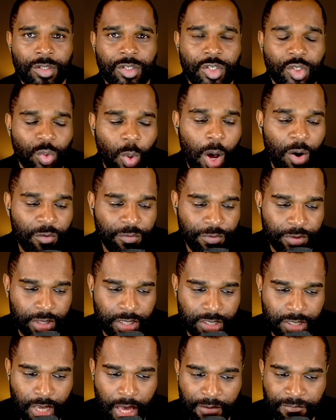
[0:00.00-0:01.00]
12th for the
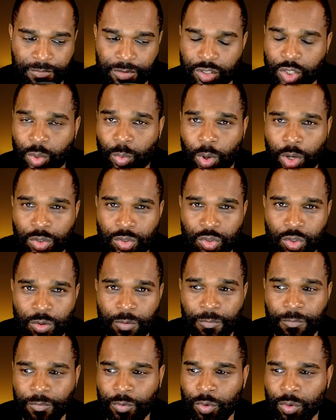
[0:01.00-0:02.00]
10th,
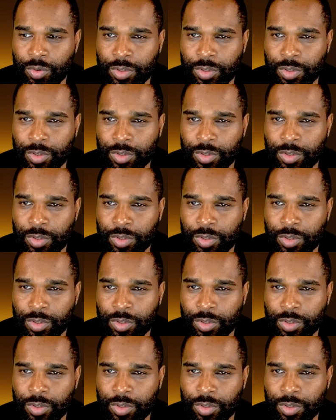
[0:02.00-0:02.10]
2024.